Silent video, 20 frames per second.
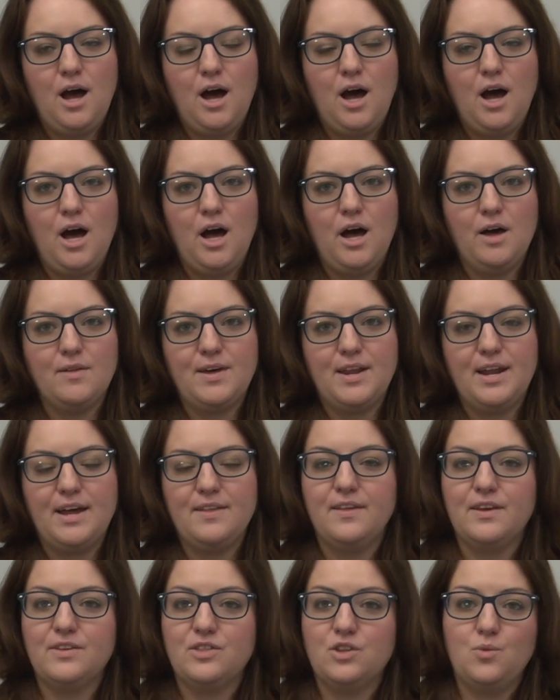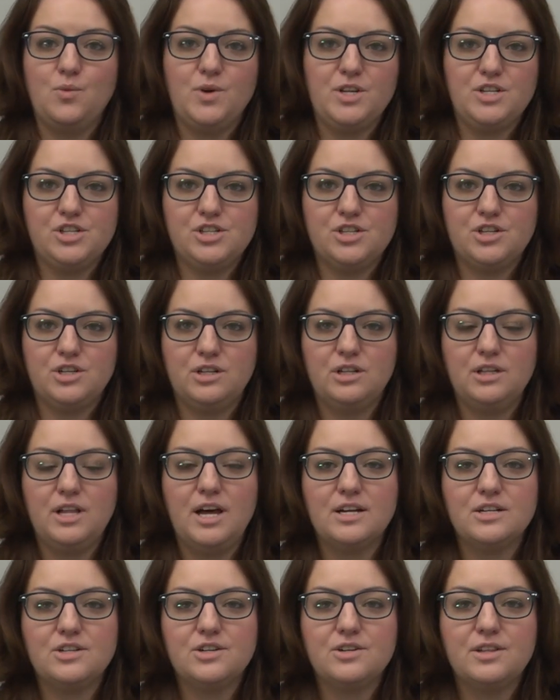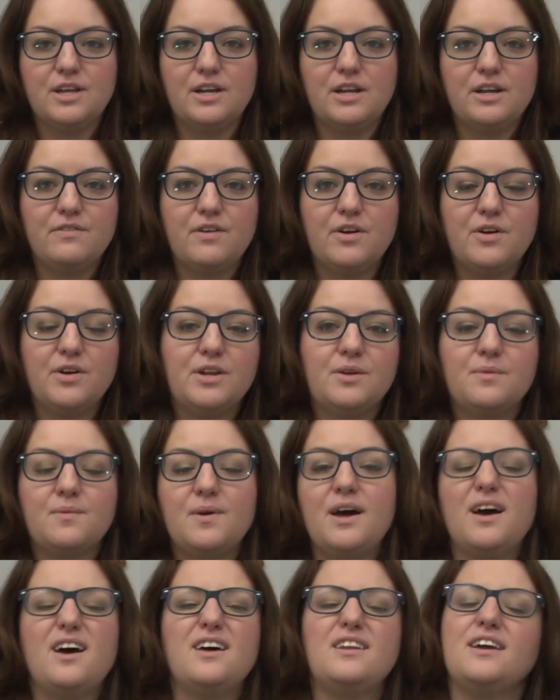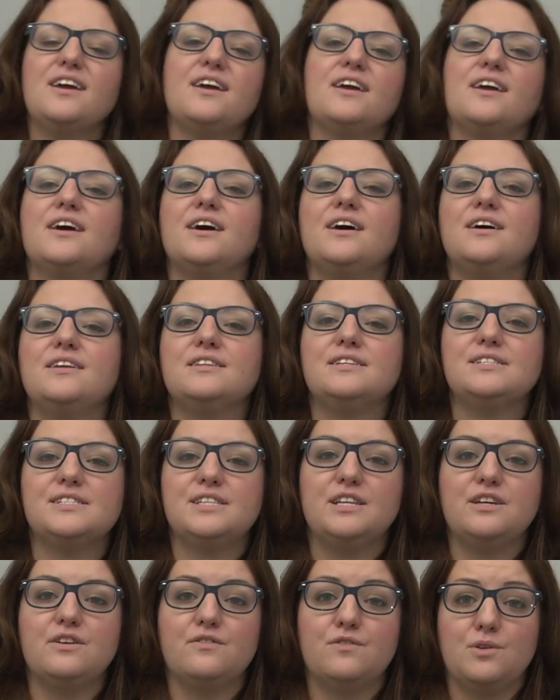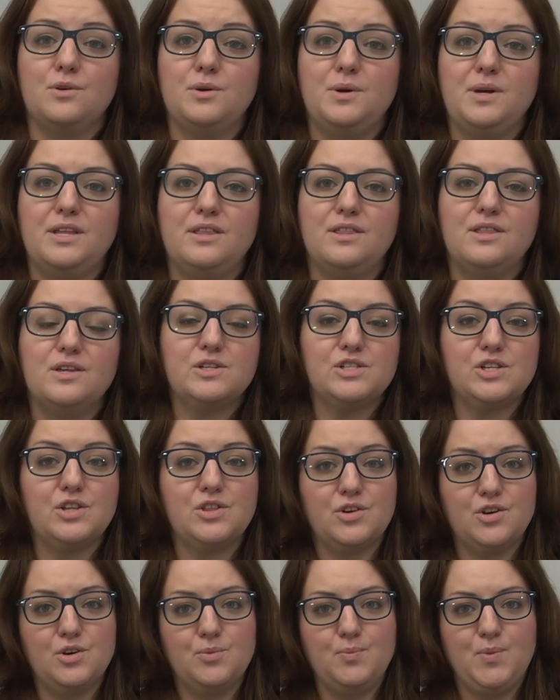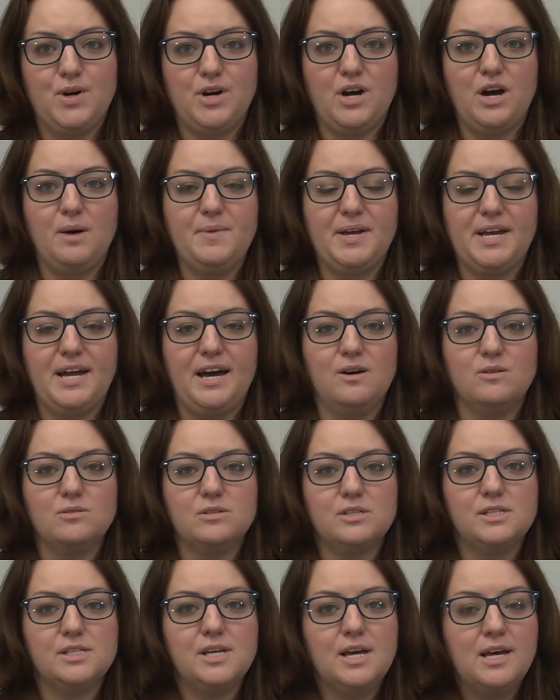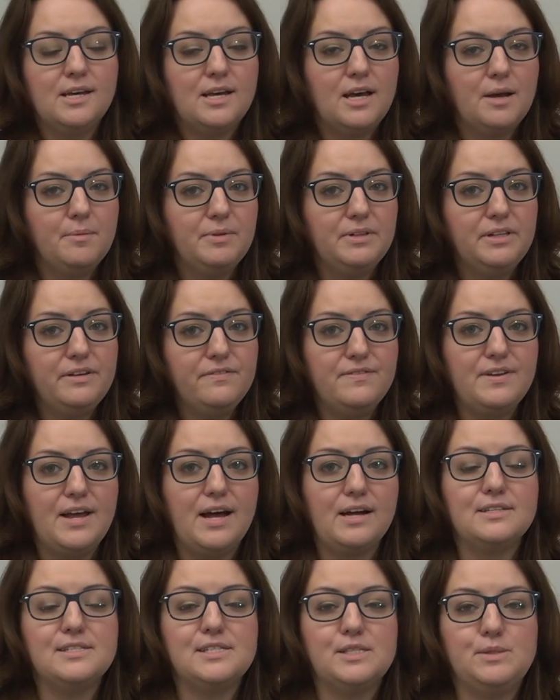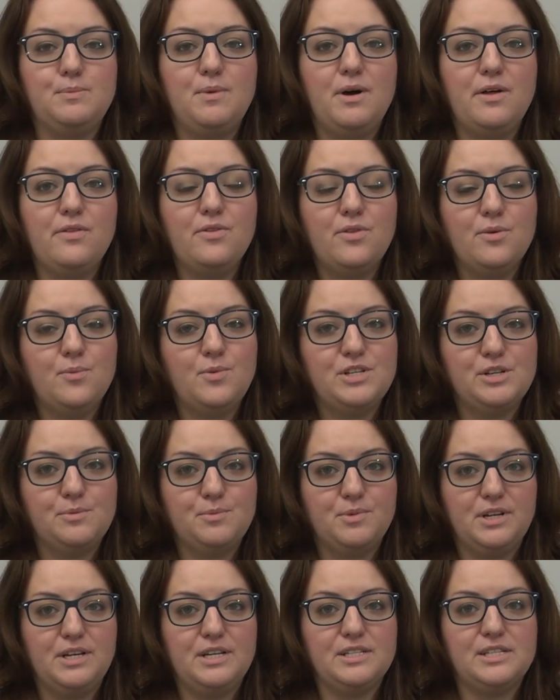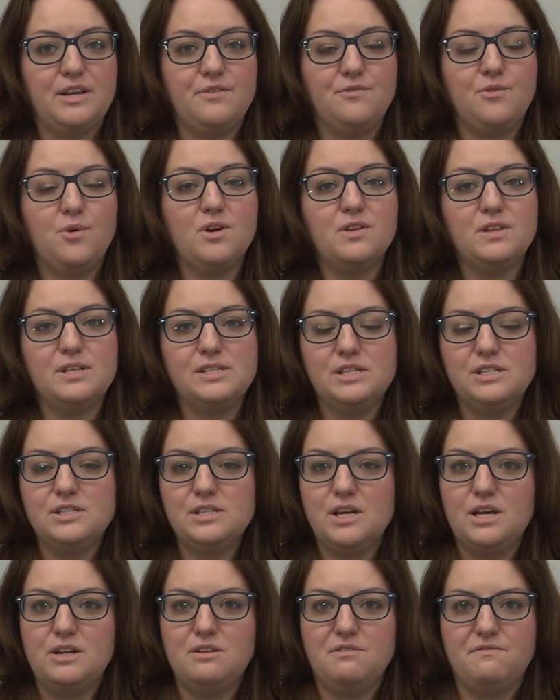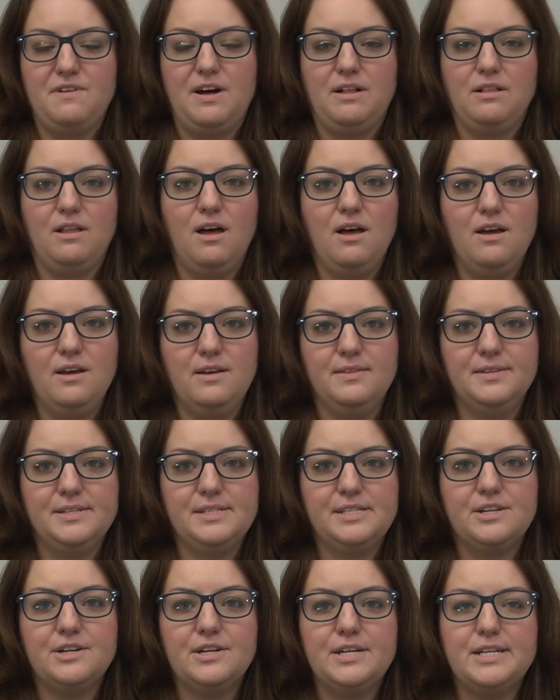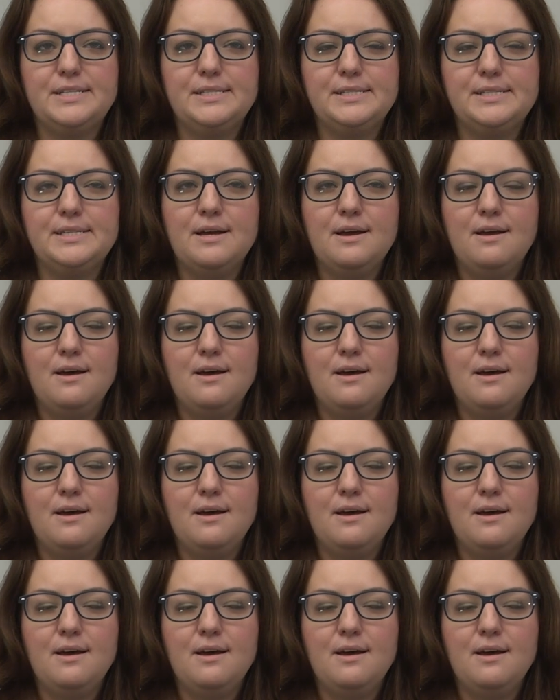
that had like The Witch Collector that I've already read and The City of Ruin. There's a 3rd book coming out, I believe next month, which I'm pretty excited for. This is a novella in the series.